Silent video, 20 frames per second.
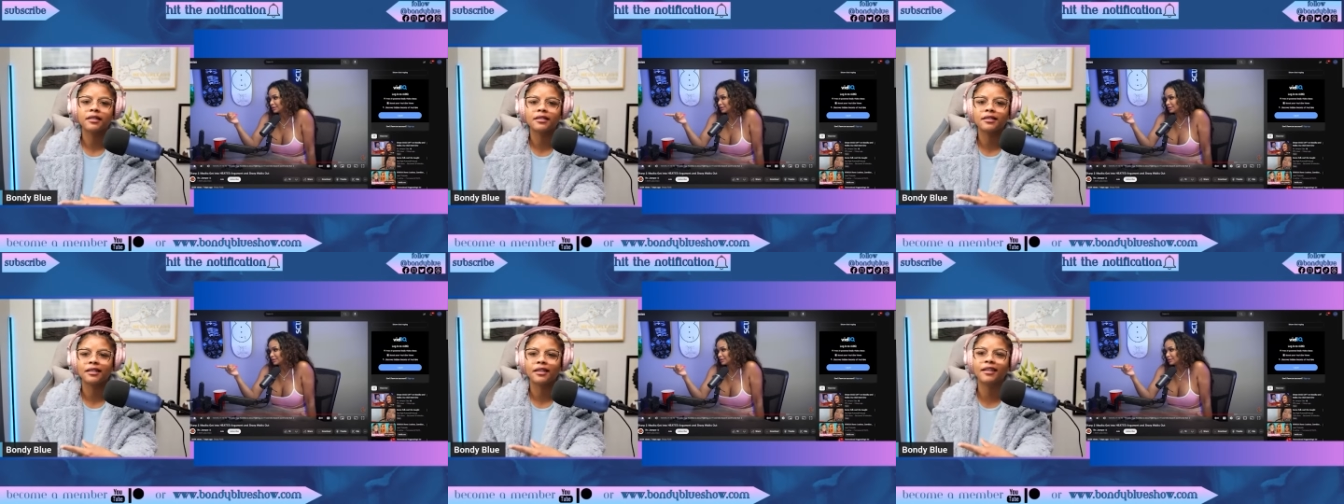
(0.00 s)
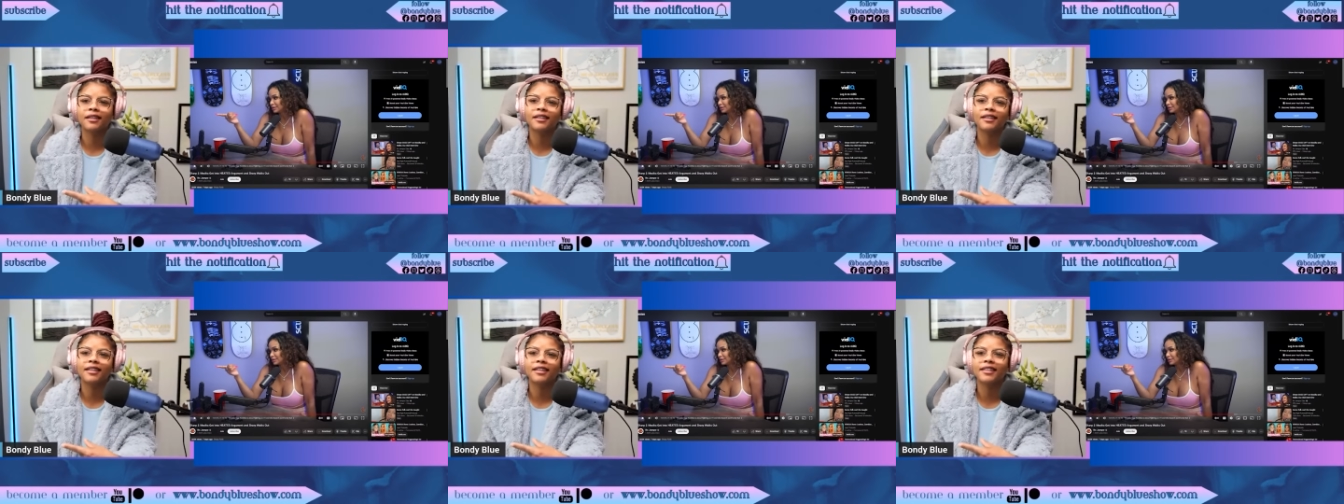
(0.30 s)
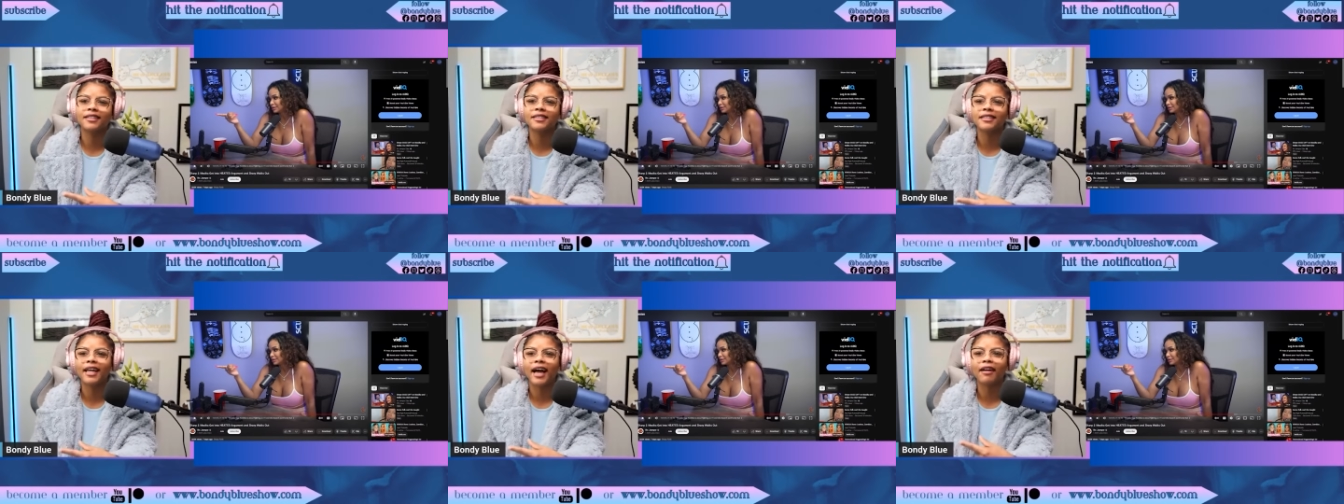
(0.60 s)

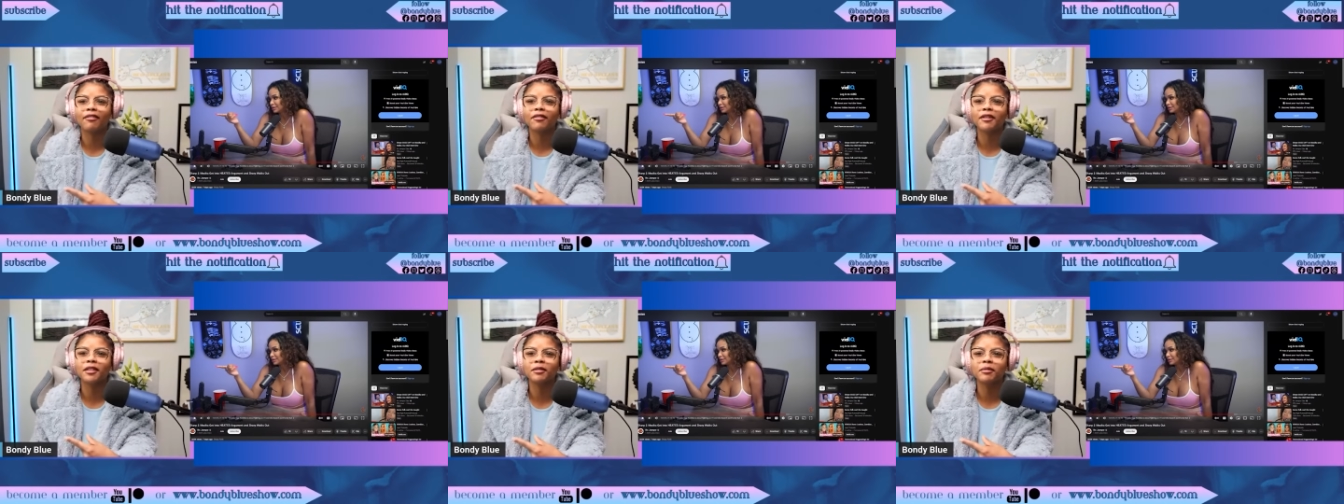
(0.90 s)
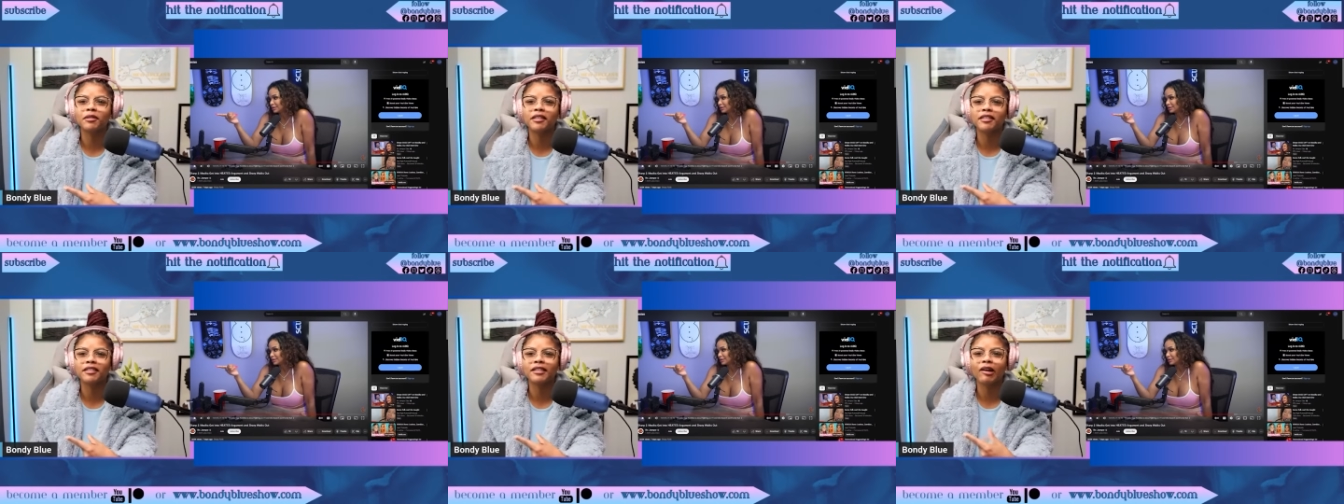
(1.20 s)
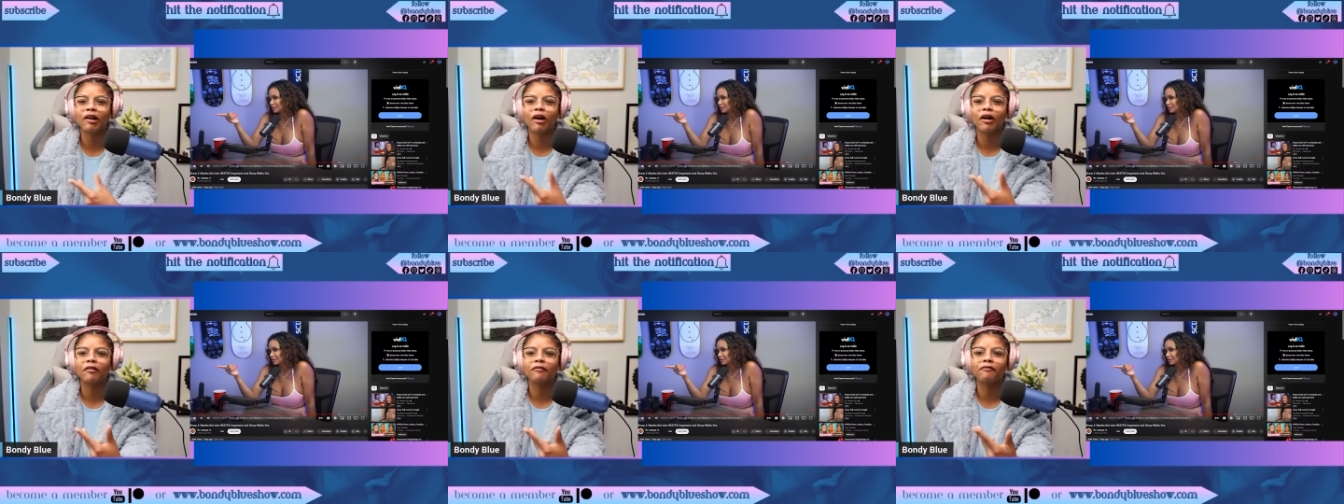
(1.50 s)
it's not really because they're
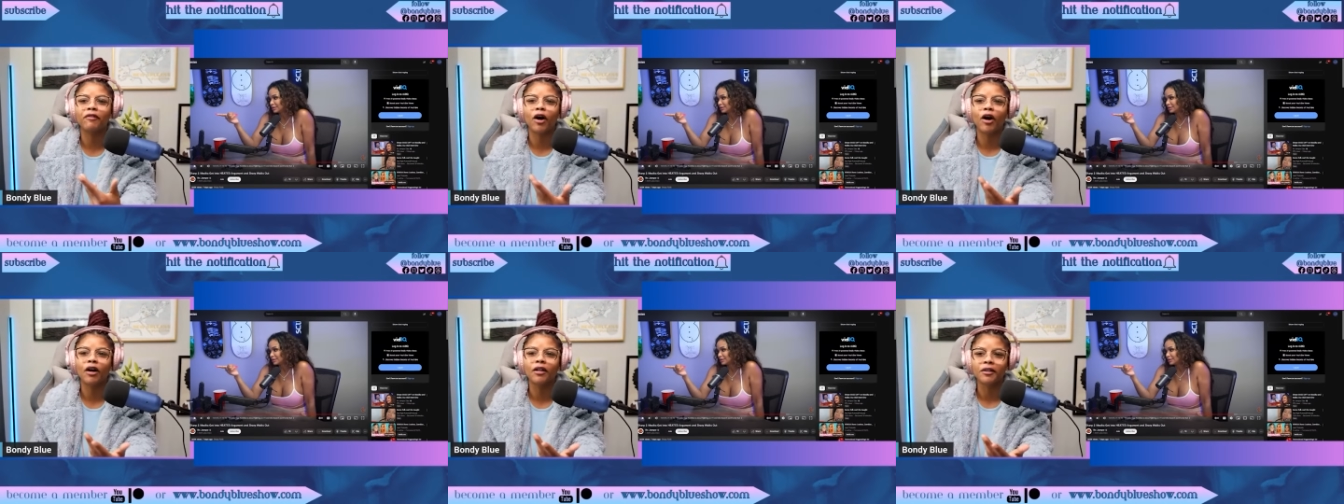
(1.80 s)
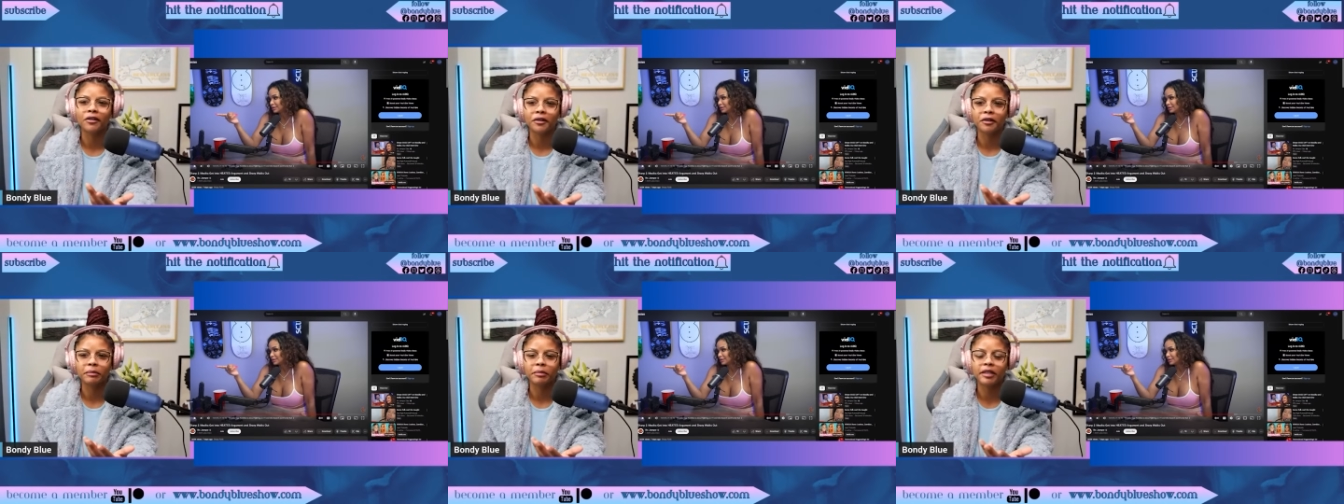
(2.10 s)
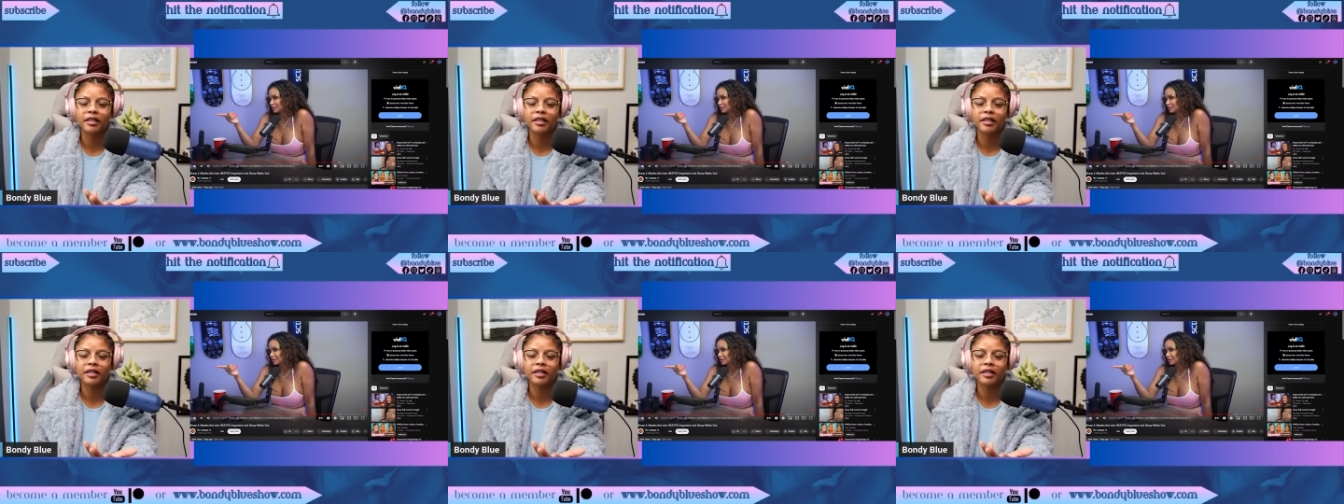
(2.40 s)
unfathered. Because